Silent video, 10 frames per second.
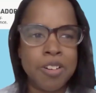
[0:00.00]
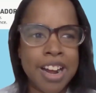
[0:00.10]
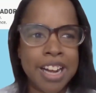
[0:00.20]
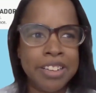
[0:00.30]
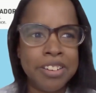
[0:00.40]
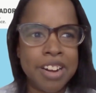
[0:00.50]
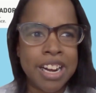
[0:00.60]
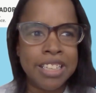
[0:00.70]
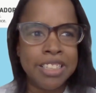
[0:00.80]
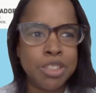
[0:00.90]
Ohio
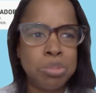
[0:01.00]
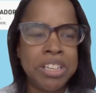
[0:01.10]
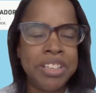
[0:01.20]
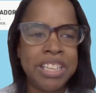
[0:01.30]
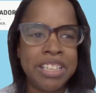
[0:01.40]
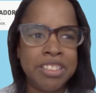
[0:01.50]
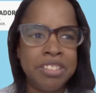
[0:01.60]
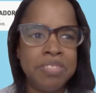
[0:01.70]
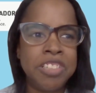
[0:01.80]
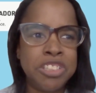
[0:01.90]
ISP, the
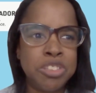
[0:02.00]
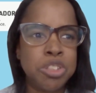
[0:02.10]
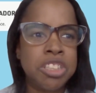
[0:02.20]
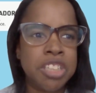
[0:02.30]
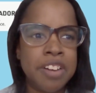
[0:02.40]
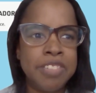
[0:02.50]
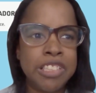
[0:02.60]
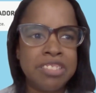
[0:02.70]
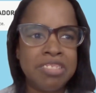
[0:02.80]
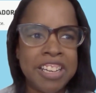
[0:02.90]
individual
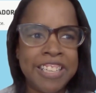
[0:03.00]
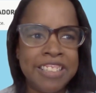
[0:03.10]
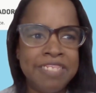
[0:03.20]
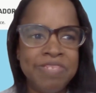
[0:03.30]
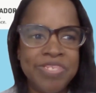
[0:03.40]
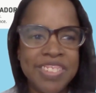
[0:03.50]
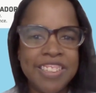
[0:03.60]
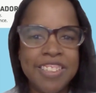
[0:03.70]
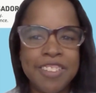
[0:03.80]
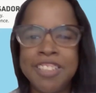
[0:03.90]
service plan.
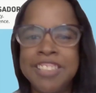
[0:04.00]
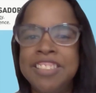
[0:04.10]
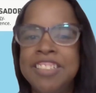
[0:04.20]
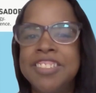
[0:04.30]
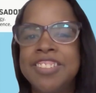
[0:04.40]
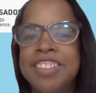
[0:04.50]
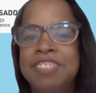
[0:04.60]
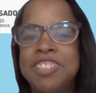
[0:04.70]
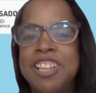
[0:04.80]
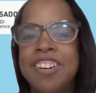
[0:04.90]
Chris knows what
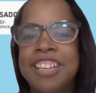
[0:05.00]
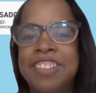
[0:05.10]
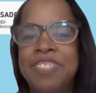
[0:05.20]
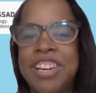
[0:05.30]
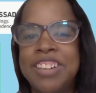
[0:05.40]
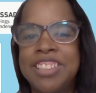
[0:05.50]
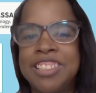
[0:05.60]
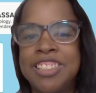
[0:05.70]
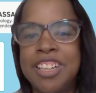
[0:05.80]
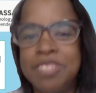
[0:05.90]
I'm talking about the
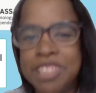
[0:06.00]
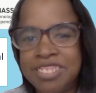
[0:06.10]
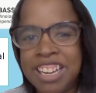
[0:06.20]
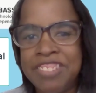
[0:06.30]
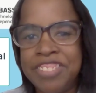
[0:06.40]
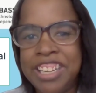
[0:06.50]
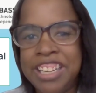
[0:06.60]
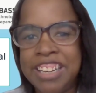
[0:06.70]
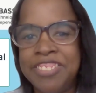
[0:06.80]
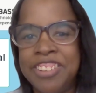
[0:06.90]
service plan we
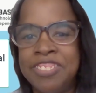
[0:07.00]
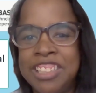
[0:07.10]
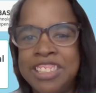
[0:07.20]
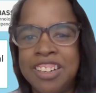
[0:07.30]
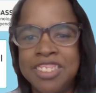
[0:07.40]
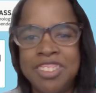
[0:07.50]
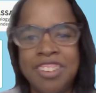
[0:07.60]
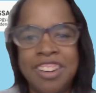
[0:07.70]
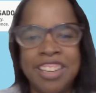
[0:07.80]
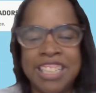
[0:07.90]
get when we talk to
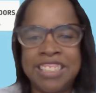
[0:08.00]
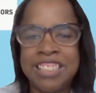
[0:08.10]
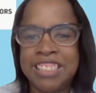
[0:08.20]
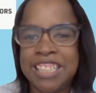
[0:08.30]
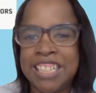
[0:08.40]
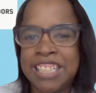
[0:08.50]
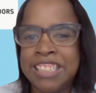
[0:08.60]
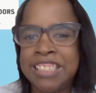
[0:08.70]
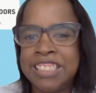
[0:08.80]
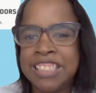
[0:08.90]
our
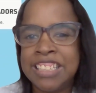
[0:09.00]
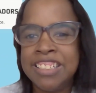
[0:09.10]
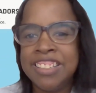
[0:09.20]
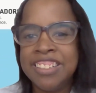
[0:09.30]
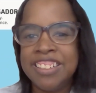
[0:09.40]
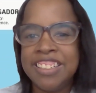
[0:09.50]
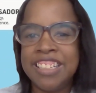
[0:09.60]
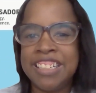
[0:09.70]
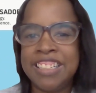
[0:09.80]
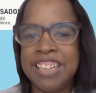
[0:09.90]
SSAs
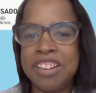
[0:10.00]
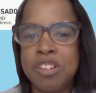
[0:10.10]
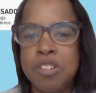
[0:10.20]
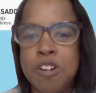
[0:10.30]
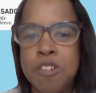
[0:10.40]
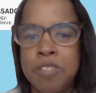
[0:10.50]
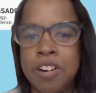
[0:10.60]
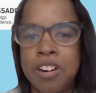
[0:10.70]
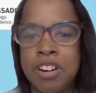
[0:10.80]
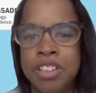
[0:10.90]
and they go
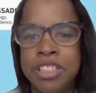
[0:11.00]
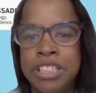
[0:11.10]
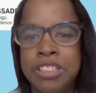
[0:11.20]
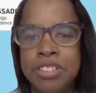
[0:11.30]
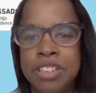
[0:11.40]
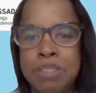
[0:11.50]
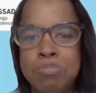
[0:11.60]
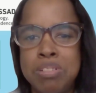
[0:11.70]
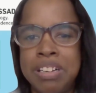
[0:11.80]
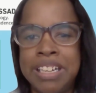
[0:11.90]
over our yearly
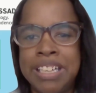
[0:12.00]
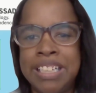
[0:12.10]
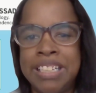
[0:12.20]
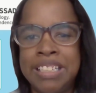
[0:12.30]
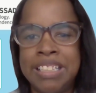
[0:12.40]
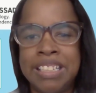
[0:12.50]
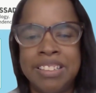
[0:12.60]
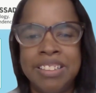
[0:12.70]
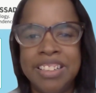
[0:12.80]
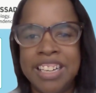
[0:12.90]
planning
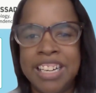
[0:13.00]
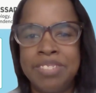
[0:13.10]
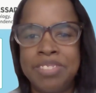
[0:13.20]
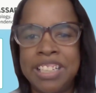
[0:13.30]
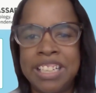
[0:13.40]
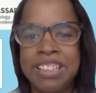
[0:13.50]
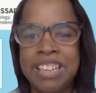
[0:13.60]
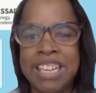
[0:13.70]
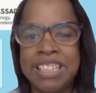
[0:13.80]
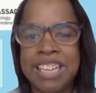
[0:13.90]
and everything
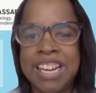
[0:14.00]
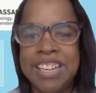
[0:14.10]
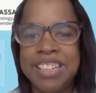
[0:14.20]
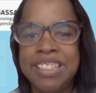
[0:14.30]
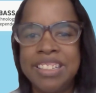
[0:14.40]
like that.